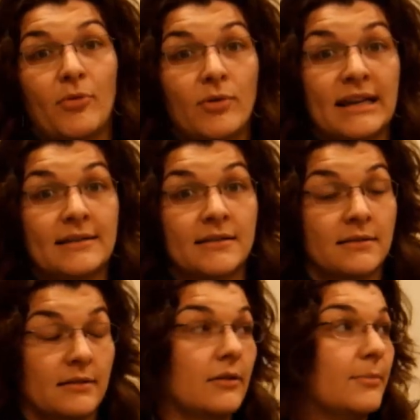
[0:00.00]
the boys.
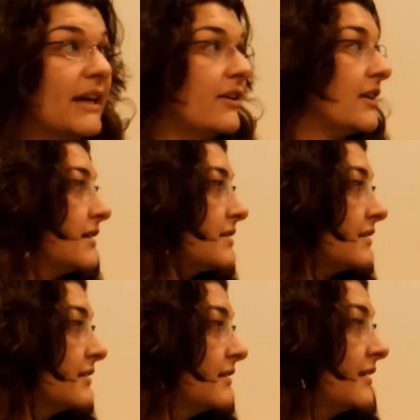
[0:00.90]
Oh my goodness.
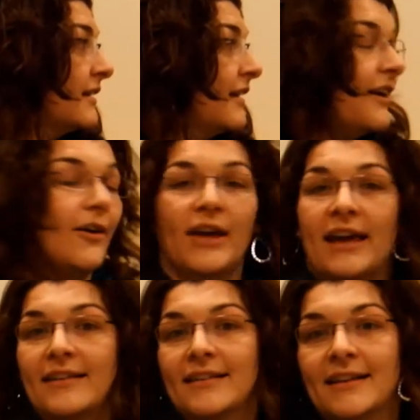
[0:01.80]

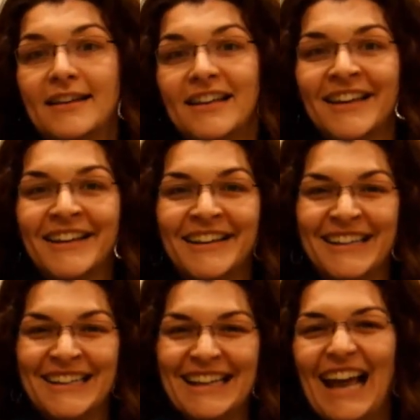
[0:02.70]
Okay.
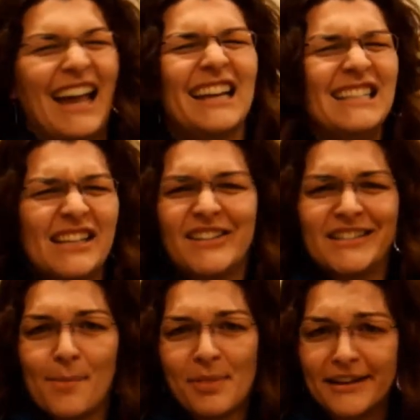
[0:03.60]
I had to tell you
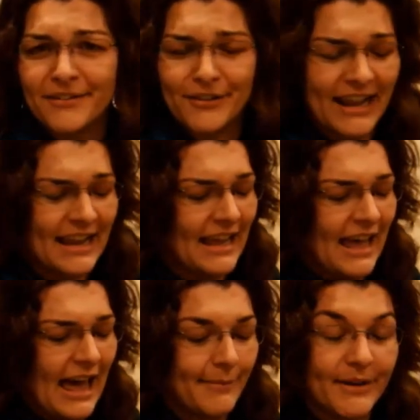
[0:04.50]
something, right?
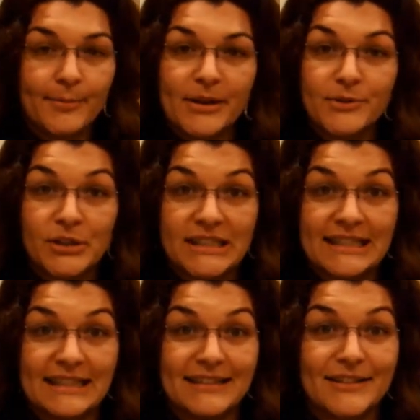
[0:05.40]
How about
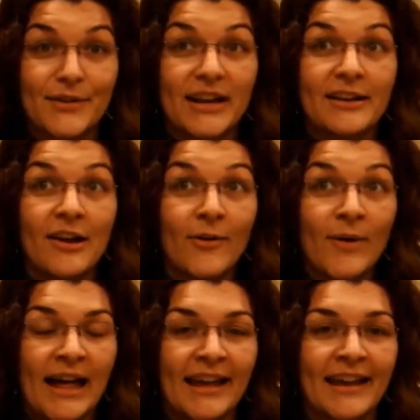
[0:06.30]
Tristan? So I know
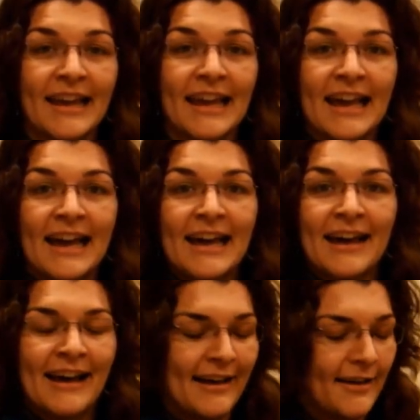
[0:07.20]
I,
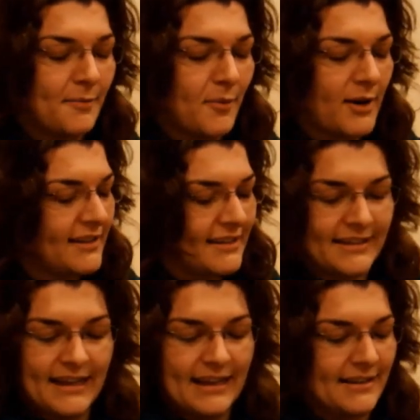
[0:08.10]
one of
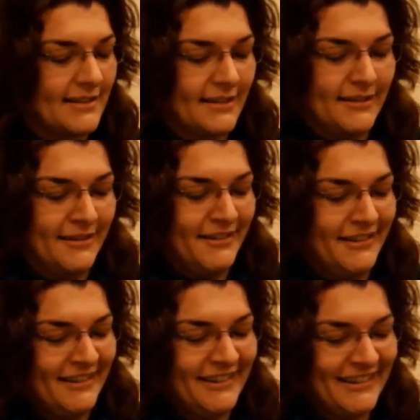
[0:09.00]
these days,
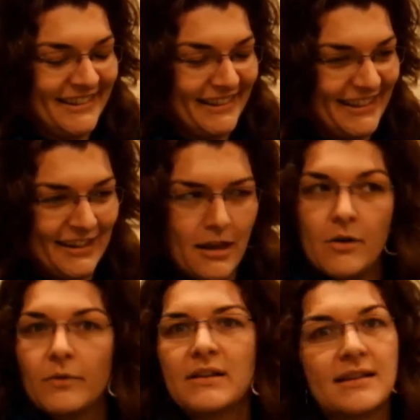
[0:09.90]

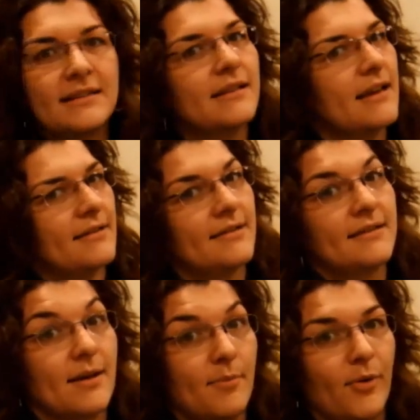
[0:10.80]
one of these days
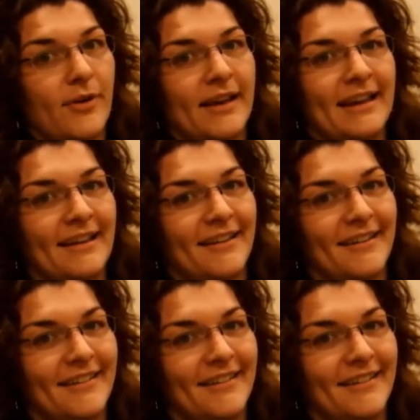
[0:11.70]
at some point,